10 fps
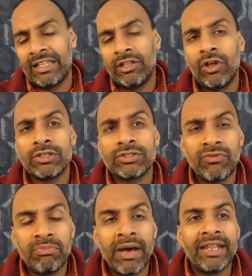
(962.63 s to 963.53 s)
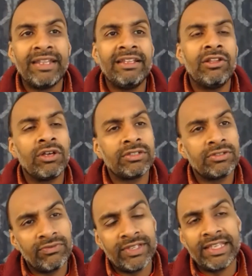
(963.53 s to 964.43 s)
Loss of money, loss
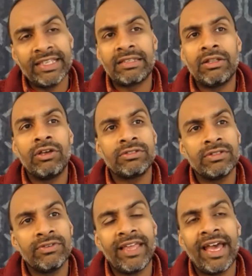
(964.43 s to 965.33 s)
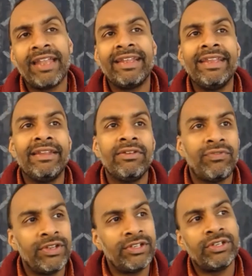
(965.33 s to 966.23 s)
of this, loss of that,
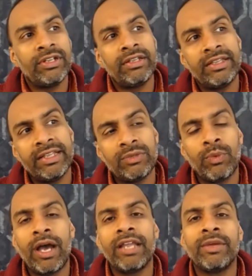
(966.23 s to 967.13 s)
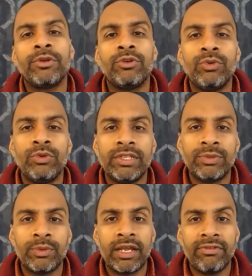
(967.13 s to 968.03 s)
inefficient, this, why they want to do this
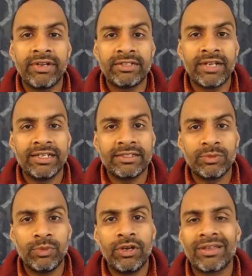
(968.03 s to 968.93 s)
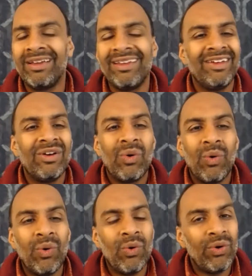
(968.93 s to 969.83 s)
when I already tried, doesn't work.
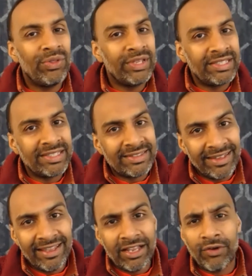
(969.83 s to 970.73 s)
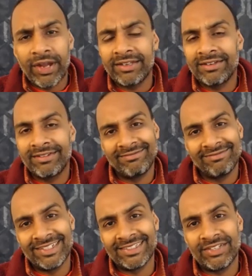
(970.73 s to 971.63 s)
All this is incorrect
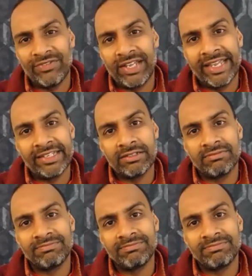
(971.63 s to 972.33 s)
justification.